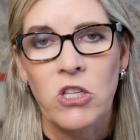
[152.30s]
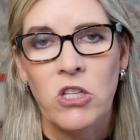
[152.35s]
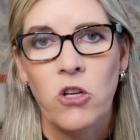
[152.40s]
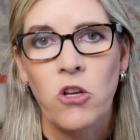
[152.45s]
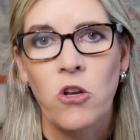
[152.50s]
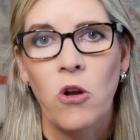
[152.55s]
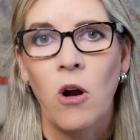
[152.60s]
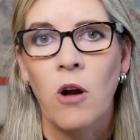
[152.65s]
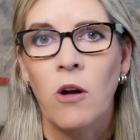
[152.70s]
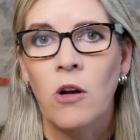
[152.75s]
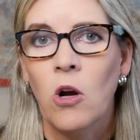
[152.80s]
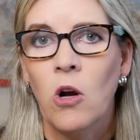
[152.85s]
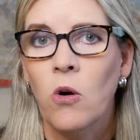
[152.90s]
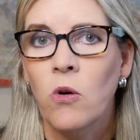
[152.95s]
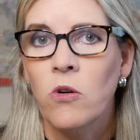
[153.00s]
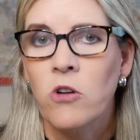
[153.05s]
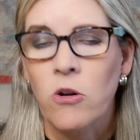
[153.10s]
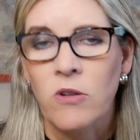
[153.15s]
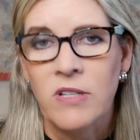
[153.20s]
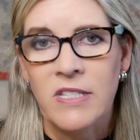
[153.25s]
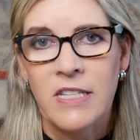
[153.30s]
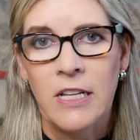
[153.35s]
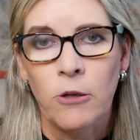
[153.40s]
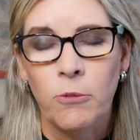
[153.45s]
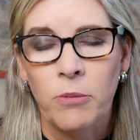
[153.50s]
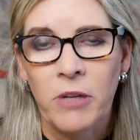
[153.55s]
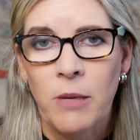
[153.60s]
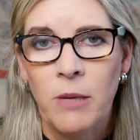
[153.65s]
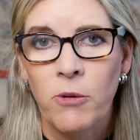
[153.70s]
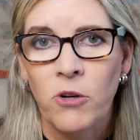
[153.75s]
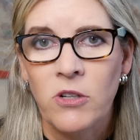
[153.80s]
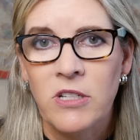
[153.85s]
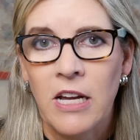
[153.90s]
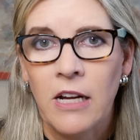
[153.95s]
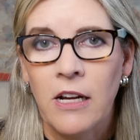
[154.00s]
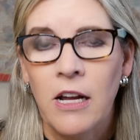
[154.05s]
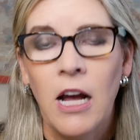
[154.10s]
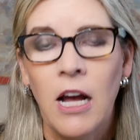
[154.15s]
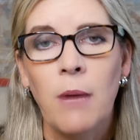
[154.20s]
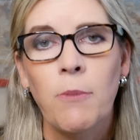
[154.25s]
the QR code, go to
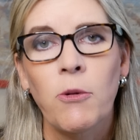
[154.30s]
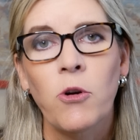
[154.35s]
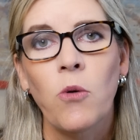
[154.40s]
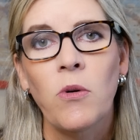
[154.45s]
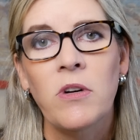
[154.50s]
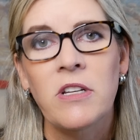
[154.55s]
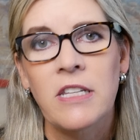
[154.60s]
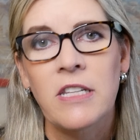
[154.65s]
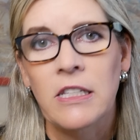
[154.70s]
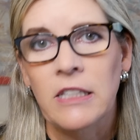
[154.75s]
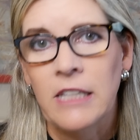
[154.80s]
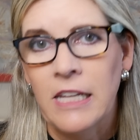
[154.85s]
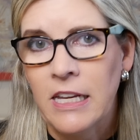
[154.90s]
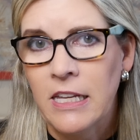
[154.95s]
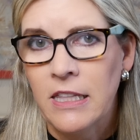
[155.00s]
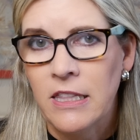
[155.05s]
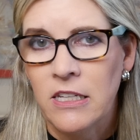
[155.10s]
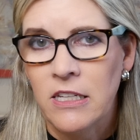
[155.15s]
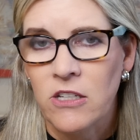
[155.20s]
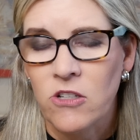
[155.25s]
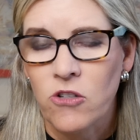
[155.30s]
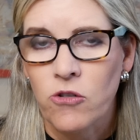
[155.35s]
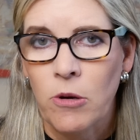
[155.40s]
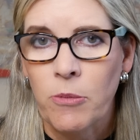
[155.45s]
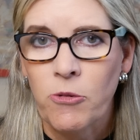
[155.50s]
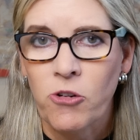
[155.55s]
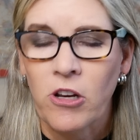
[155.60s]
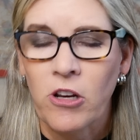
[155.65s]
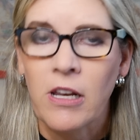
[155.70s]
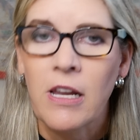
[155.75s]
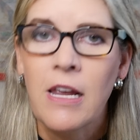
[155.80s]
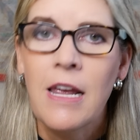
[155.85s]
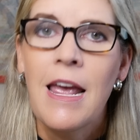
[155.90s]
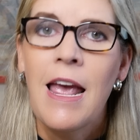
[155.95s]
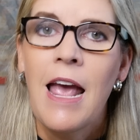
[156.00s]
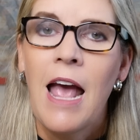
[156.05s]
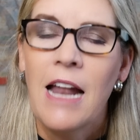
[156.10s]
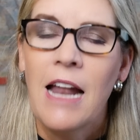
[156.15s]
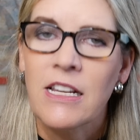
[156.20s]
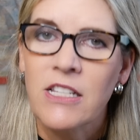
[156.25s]
sellerplaybook.com, or go into the link in the description.
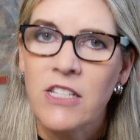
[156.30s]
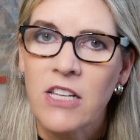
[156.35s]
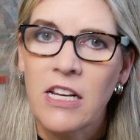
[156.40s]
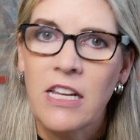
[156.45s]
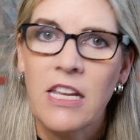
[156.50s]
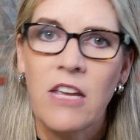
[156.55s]
And it's going to